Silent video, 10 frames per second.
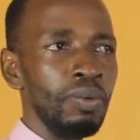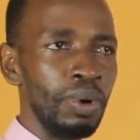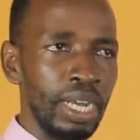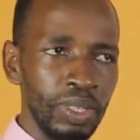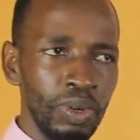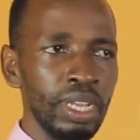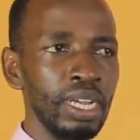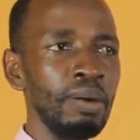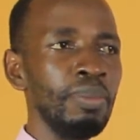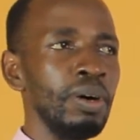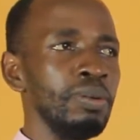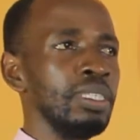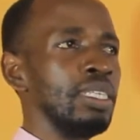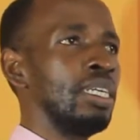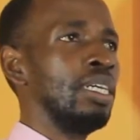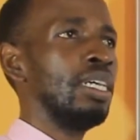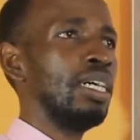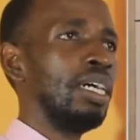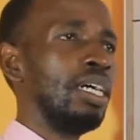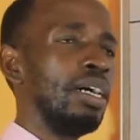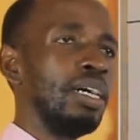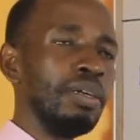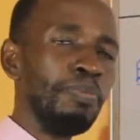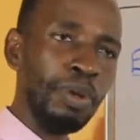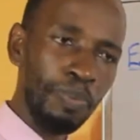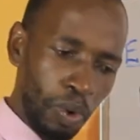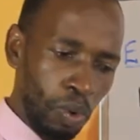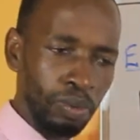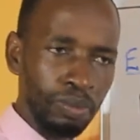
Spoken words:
we are talking about people.